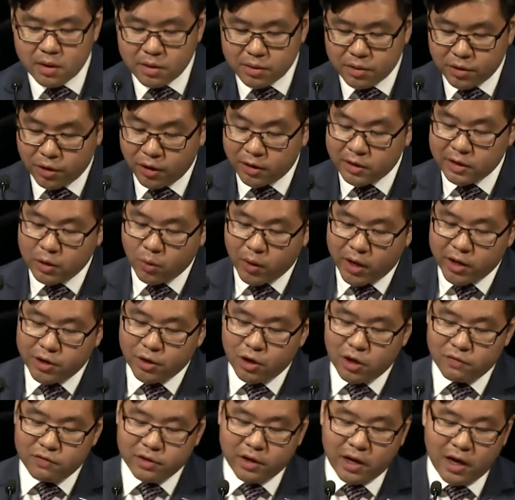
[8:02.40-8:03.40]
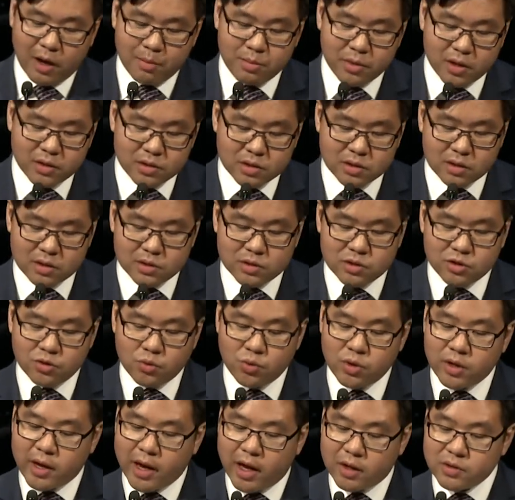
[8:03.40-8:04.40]
The only way to overcome this is to
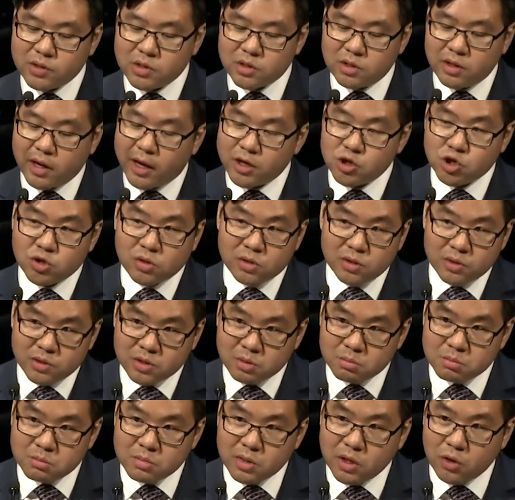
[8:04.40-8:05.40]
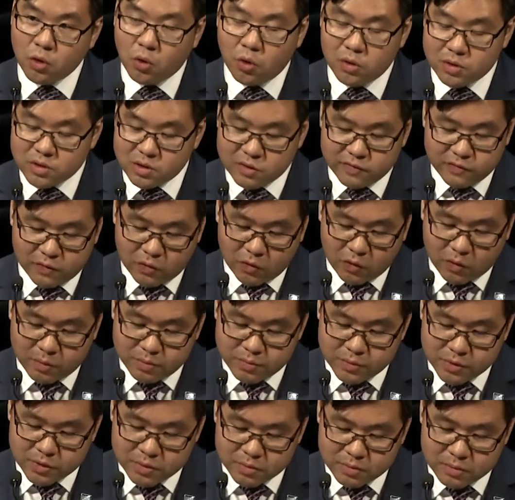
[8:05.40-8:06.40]
renounce nationalism in all its
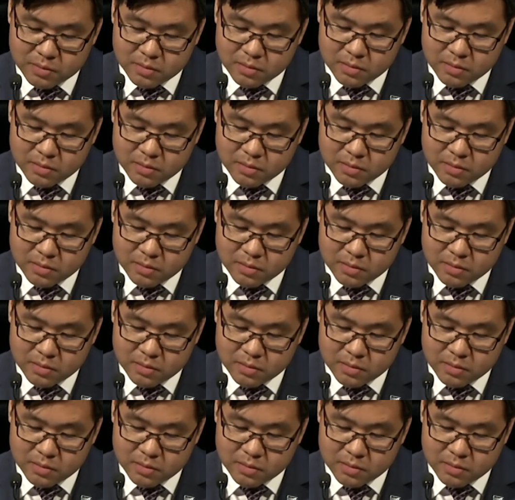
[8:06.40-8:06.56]
forms.